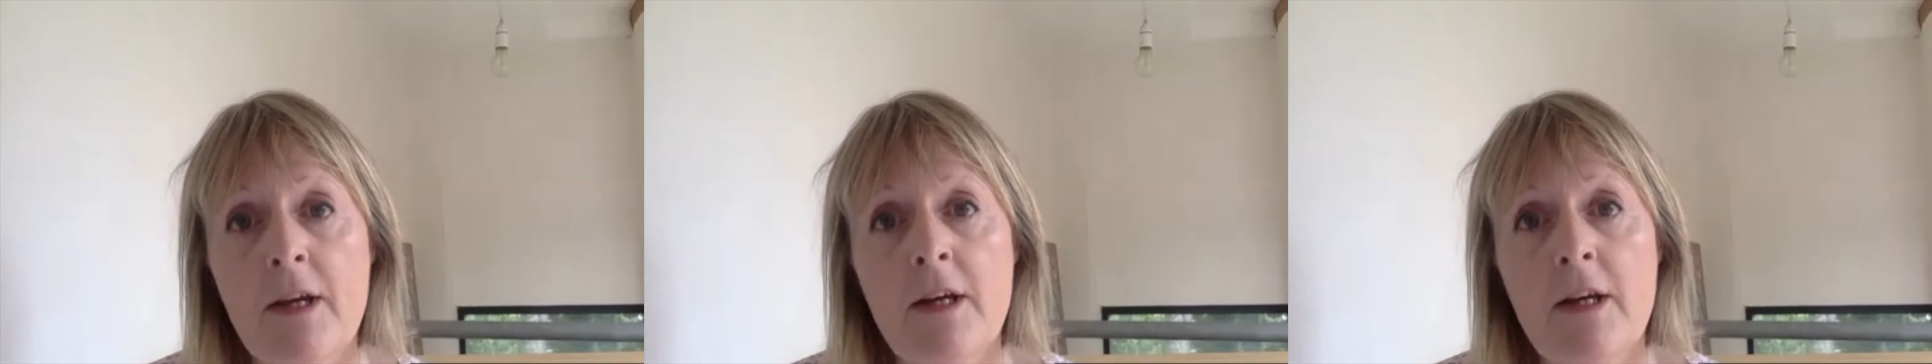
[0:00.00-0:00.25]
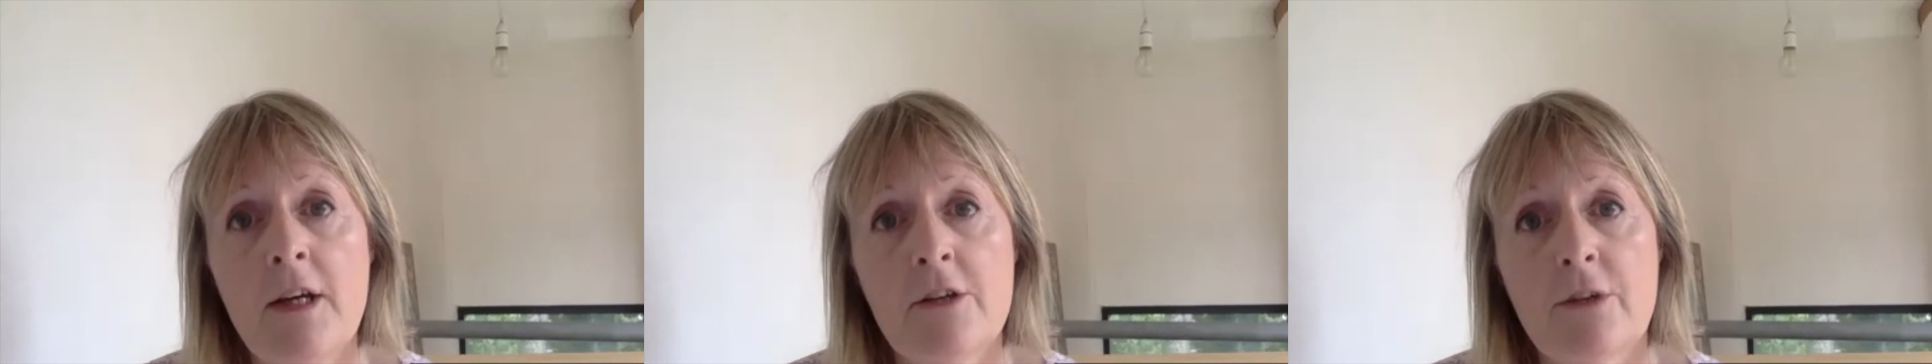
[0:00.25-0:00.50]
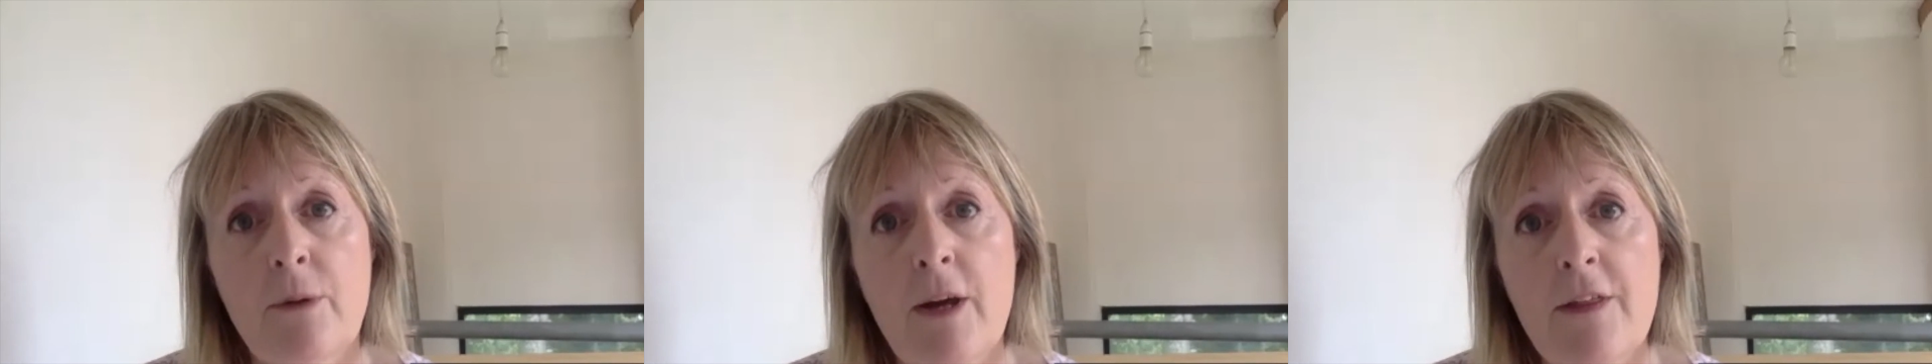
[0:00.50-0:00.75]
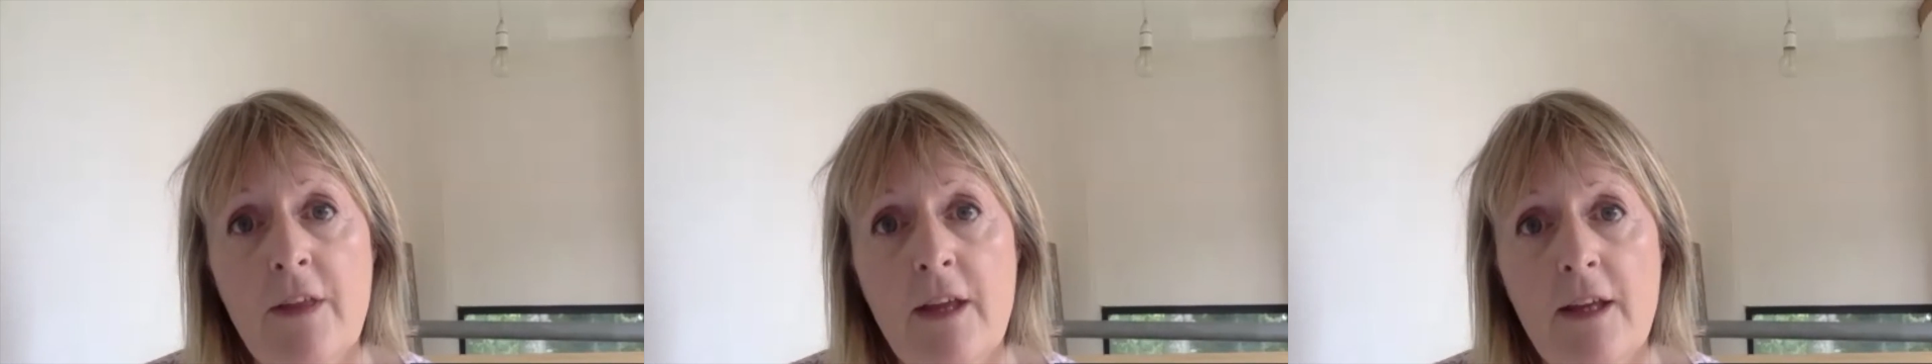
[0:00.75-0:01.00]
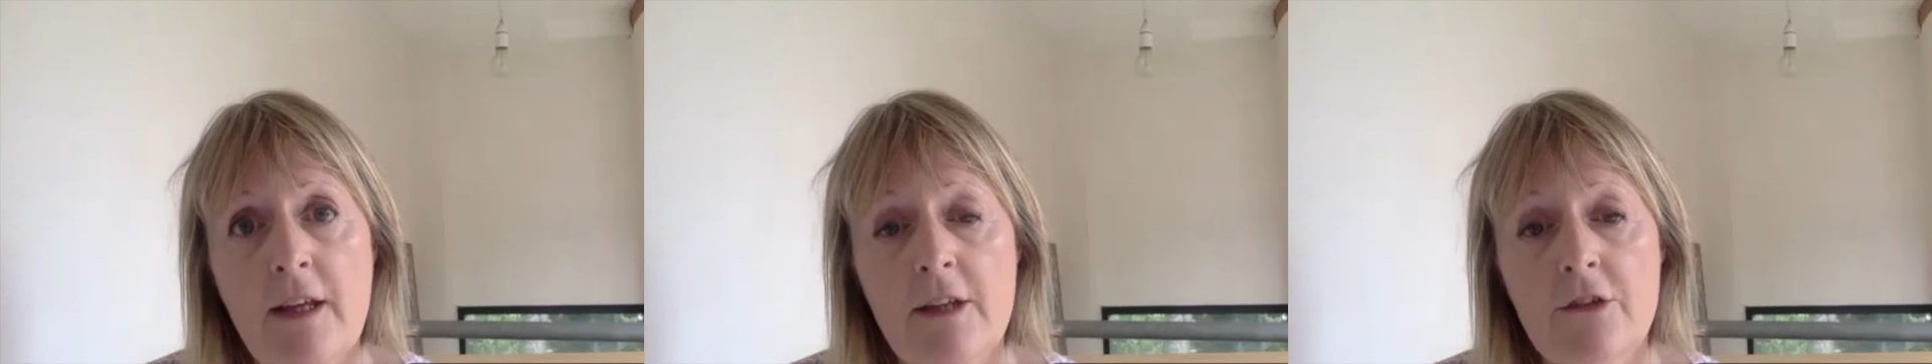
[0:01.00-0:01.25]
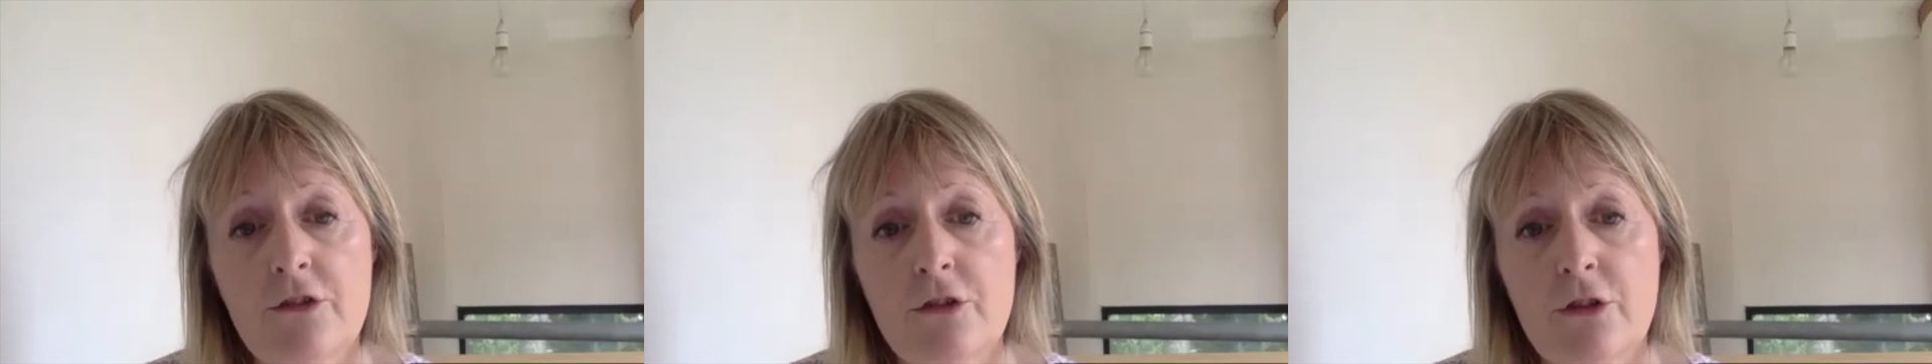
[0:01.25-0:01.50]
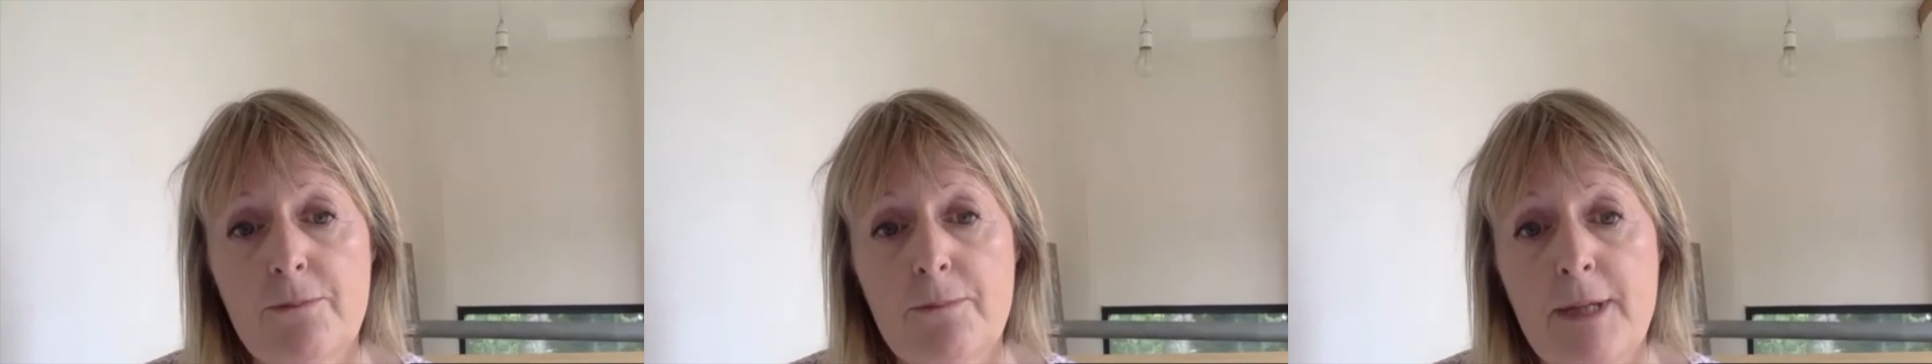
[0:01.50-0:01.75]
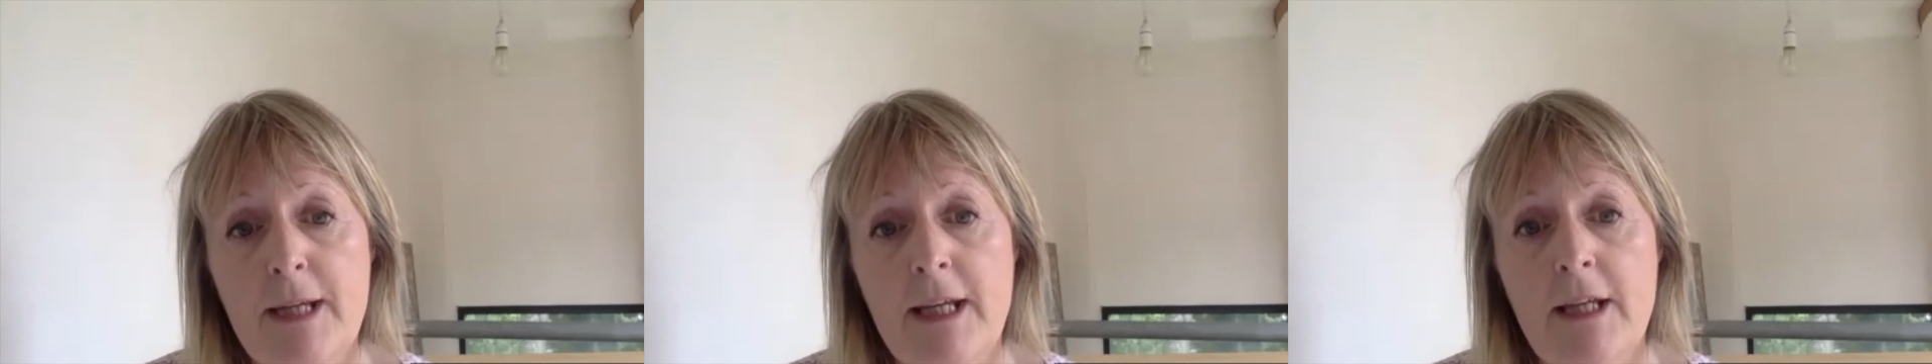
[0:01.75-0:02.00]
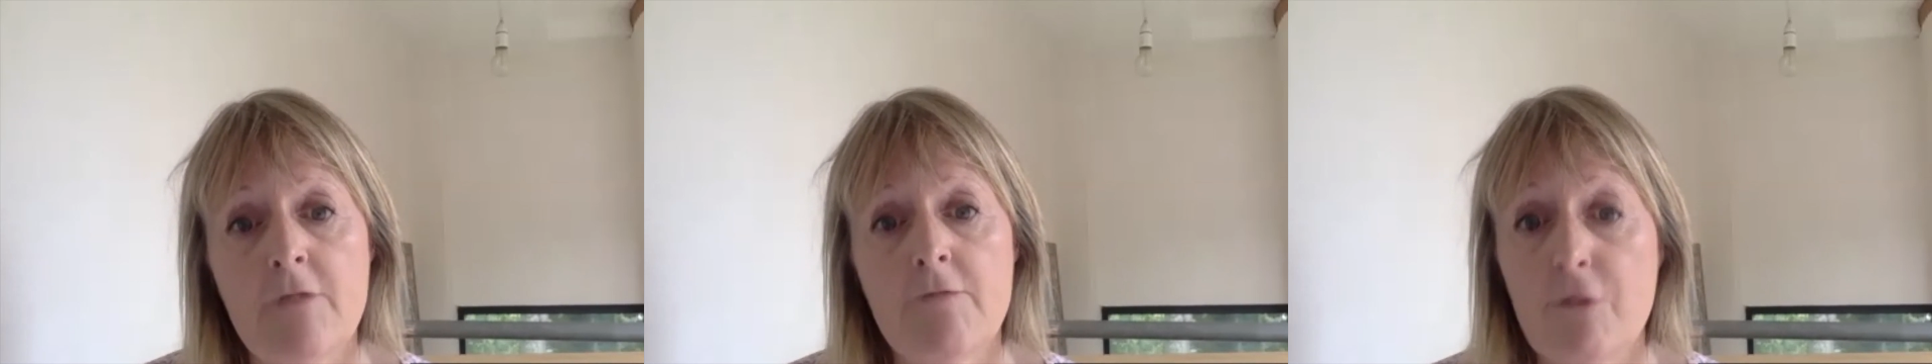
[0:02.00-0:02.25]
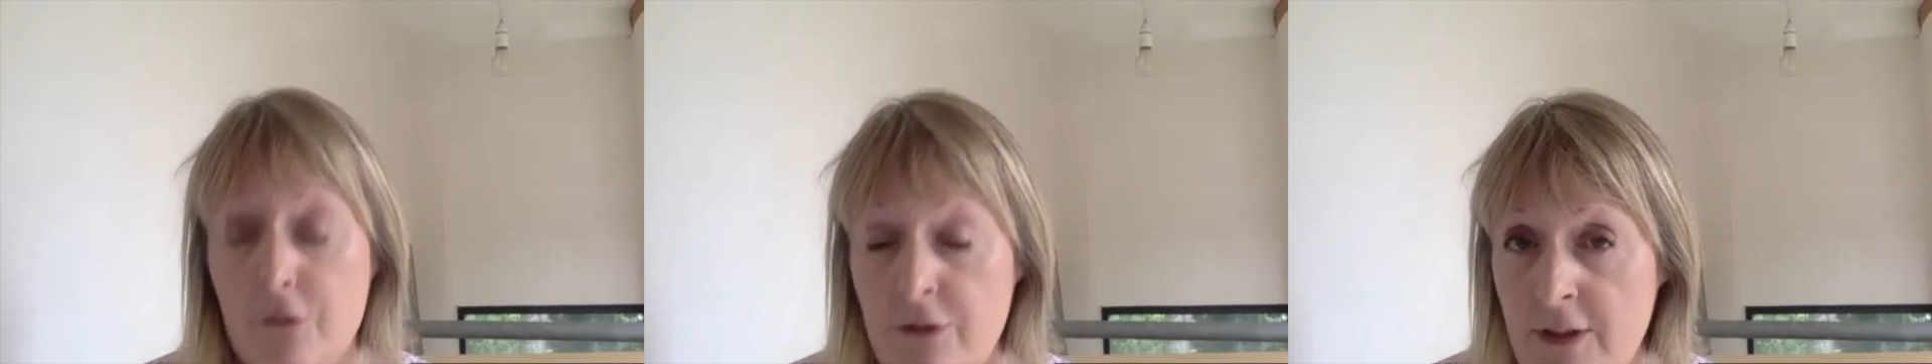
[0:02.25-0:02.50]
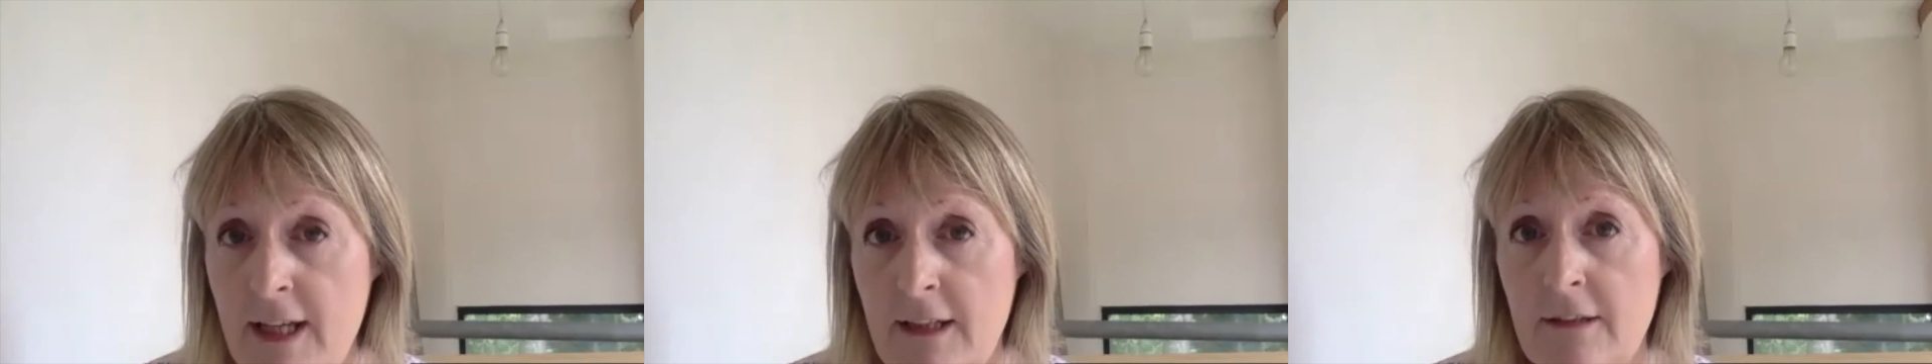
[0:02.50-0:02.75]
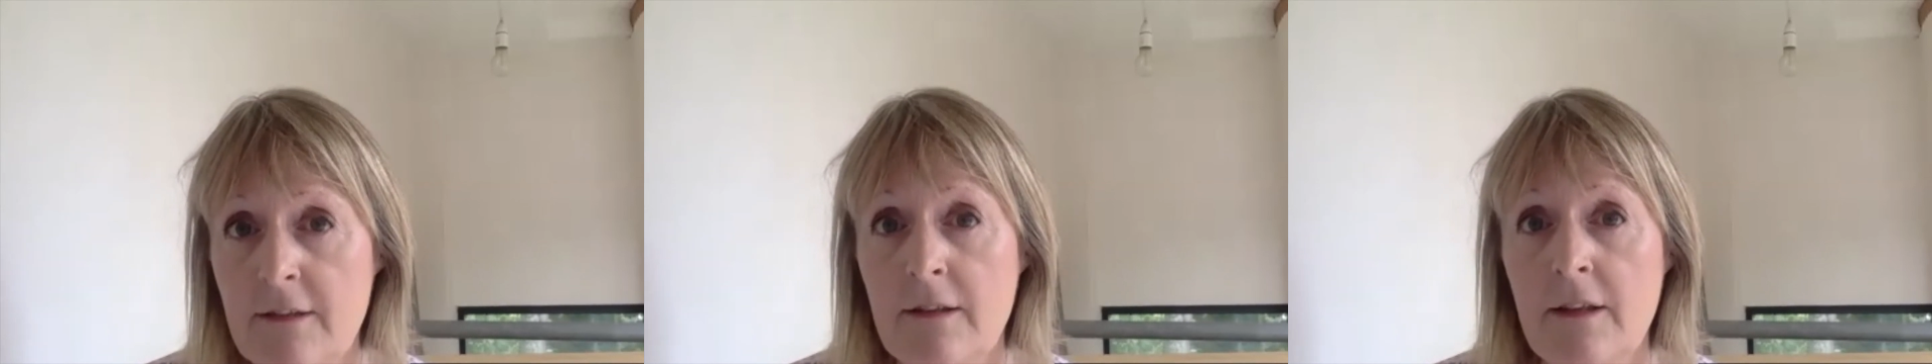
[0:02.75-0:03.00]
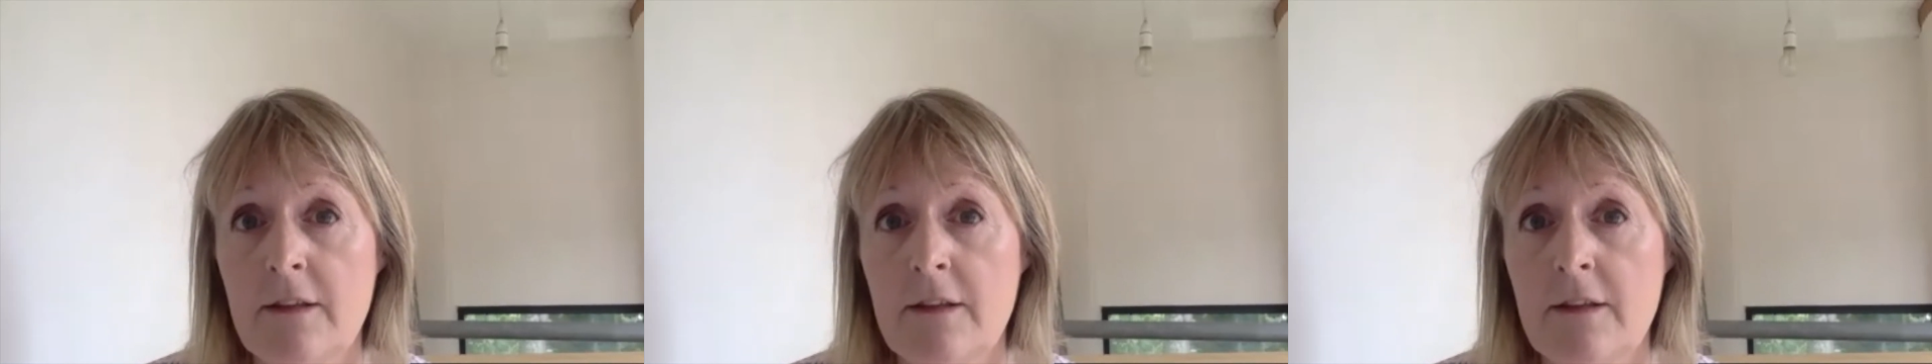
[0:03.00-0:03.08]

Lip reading: So I think it should be routine